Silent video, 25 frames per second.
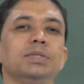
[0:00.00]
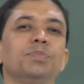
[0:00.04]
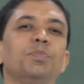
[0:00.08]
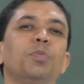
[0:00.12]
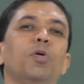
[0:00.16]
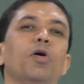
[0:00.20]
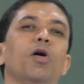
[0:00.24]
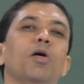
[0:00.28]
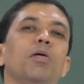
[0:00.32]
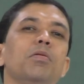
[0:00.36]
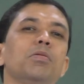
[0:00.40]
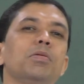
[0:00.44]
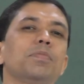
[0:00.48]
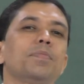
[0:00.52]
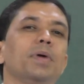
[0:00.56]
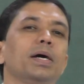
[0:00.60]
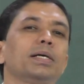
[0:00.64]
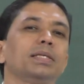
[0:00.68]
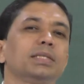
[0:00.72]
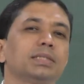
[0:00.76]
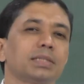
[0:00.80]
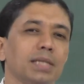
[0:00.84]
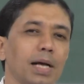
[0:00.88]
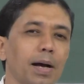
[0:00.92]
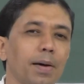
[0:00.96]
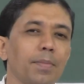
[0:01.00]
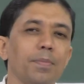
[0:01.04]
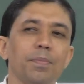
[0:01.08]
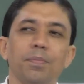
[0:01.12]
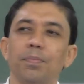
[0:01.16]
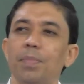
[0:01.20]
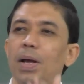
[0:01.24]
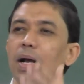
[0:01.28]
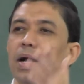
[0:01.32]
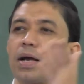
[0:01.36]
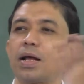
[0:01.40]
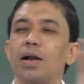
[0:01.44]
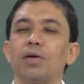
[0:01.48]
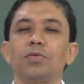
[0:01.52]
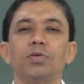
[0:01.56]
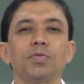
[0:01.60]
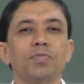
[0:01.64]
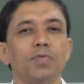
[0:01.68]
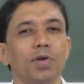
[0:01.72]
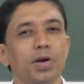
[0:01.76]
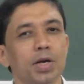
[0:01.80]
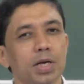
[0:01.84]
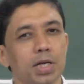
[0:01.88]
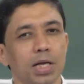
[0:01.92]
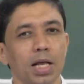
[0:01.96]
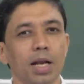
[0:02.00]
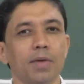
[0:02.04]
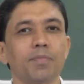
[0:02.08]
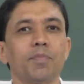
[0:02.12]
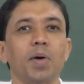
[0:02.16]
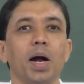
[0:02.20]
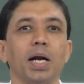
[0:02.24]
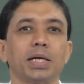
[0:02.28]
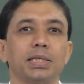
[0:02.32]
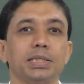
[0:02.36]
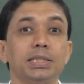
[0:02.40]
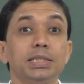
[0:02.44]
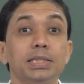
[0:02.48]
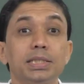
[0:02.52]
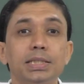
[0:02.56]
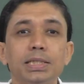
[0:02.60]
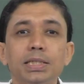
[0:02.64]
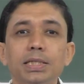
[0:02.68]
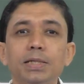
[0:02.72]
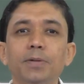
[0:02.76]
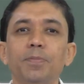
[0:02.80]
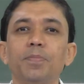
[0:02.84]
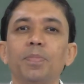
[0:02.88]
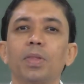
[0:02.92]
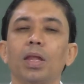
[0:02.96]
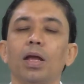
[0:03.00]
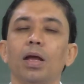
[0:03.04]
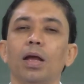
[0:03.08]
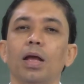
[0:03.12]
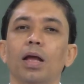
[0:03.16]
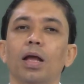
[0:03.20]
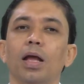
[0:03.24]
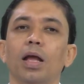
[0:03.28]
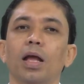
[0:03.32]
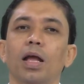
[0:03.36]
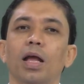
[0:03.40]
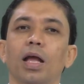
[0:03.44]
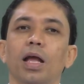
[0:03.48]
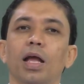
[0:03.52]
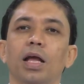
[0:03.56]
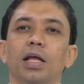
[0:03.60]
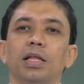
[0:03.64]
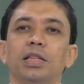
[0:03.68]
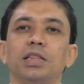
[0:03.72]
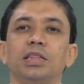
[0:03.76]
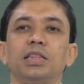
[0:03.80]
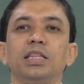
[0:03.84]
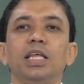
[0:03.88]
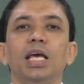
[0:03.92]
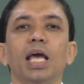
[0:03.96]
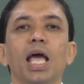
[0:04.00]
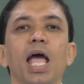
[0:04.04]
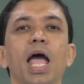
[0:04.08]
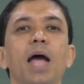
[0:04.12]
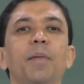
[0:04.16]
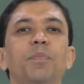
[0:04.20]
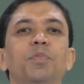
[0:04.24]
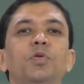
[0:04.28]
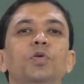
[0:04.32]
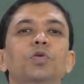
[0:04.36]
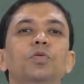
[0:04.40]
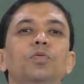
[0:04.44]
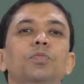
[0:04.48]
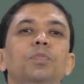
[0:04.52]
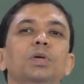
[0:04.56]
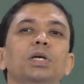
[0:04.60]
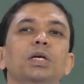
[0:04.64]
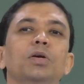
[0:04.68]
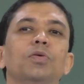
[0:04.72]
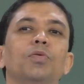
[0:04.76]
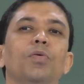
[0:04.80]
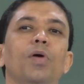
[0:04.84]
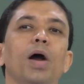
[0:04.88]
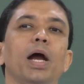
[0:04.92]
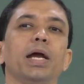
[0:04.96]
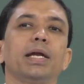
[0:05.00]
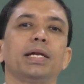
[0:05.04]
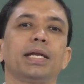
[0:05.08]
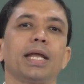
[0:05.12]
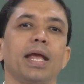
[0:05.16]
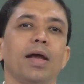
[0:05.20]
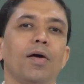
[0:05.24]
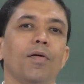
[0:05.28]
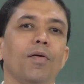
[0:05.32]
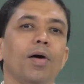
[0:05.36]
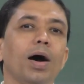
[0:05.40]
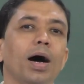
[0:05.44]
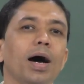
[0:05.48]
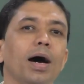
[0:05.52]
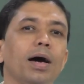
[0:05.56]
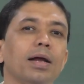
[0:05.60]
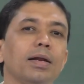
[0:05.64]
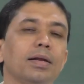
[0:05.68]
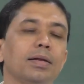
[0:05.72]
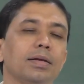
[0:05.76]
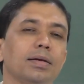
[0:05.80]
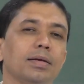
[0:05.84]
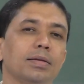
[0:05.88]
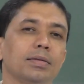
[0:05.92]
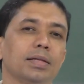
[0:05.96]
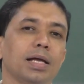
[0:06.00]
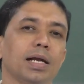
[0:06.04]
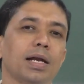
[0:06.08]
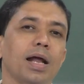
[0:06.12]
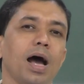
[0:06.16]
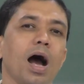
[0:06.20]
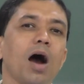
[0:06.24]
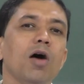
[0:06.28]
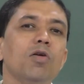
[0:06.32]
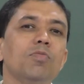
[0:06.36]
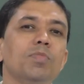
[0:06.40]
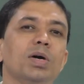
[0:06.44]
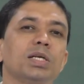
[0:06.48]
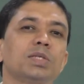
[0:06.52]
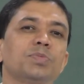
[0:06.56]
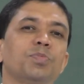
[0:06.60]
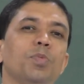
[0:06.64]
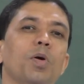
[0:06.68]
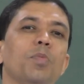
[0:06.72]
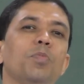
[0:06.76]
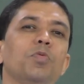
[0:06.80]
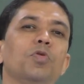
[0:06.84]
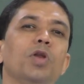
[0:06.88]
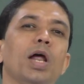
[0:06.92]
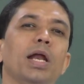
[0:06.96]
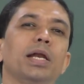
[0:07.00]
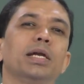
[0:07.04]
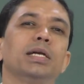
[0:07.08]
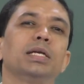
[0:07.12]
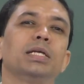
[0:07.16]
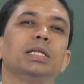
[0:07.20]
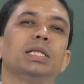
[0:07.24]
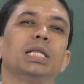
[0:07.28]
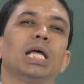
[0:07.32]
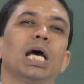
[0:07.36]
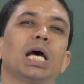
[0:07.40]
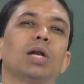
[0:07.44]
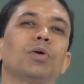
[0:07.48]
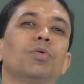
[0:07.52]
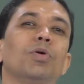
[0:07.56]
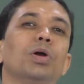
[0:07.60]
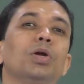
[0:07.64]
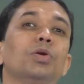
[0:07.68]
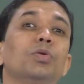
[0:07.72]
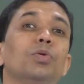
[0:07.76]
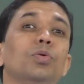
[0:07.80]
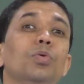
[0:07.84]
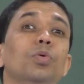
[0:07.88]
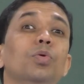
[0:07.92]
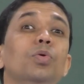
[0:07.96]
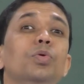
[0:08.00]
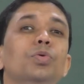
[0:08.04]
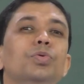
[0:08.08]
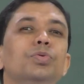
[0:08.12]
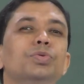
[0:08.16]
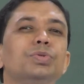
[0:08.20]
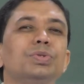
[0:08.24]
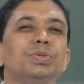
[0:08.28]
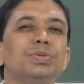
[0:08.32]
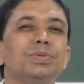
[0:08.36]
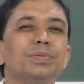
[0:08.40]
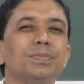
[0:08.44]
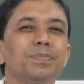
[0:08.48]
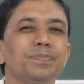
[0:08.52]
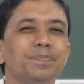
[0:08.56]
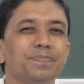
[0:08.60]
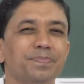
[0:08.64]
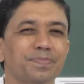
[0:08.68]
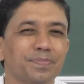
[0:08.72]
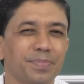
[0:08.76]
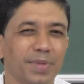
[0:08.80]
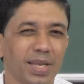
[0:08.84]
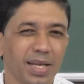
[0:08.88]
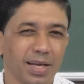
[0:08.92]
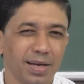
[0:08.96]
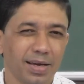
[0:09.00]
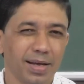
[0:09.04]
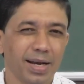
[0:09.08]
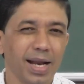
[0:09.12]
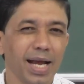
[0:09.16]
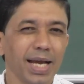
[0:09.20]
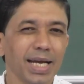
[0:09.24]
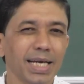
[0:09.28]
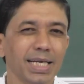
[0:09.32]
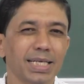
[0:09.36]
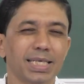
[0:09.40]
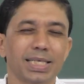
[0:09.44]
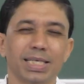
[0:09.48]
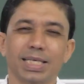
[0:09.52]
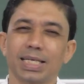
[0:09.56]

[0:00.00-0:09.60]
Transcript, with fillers: formed by some background political party, they have to be quite aware that how much popularity they are going to lose, right.